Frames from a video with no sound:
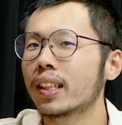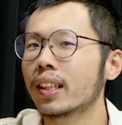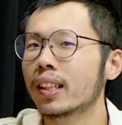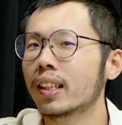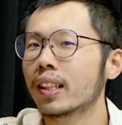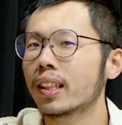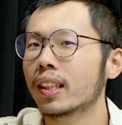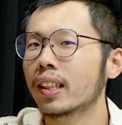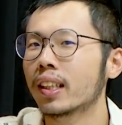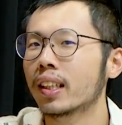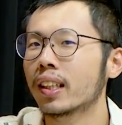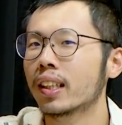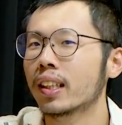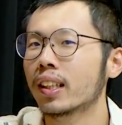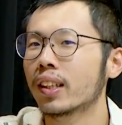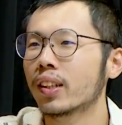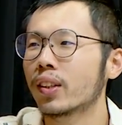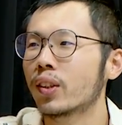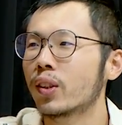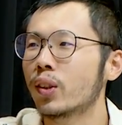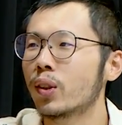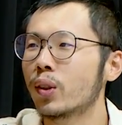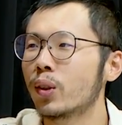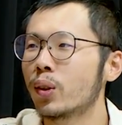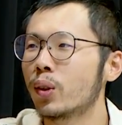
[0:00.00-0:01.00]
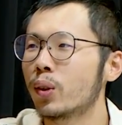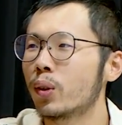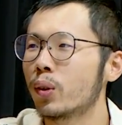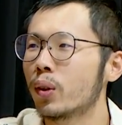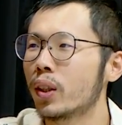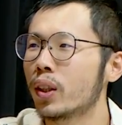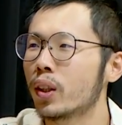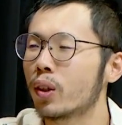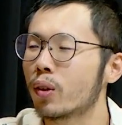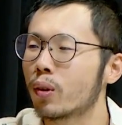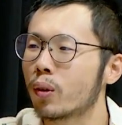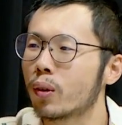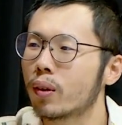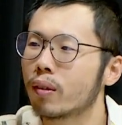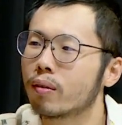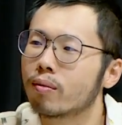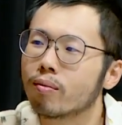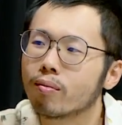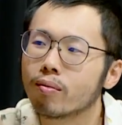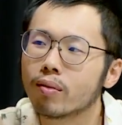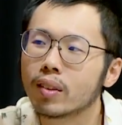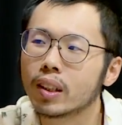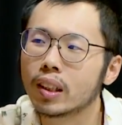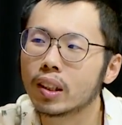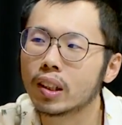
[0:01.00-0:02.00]
to?
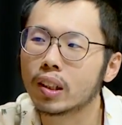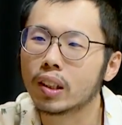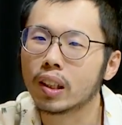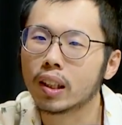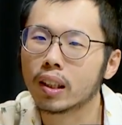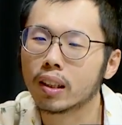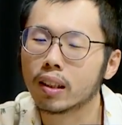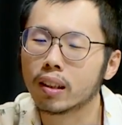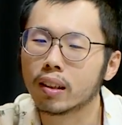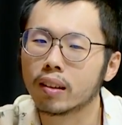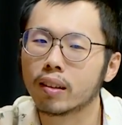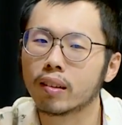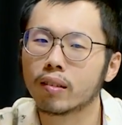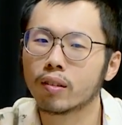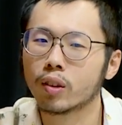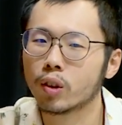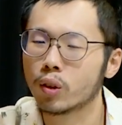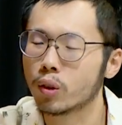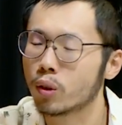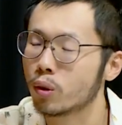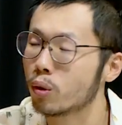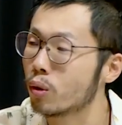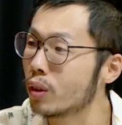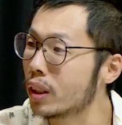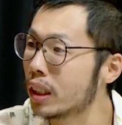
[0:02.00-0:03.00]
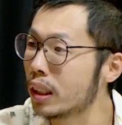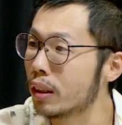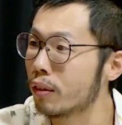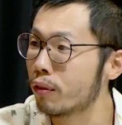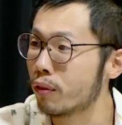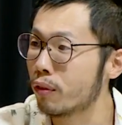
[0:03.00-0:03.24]
To the